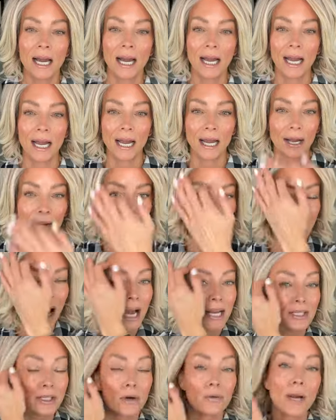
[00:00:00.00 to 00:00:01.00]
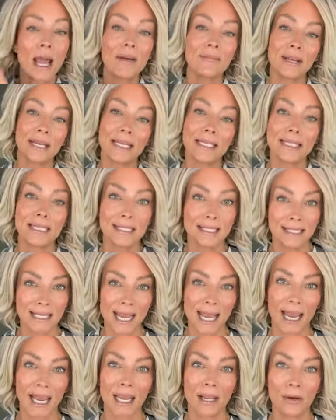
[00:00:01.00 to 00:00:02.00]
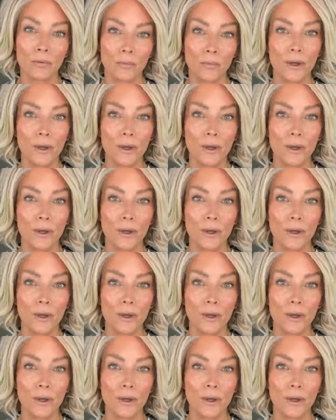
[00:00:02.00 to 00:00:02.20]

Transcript: Um, I don't have any today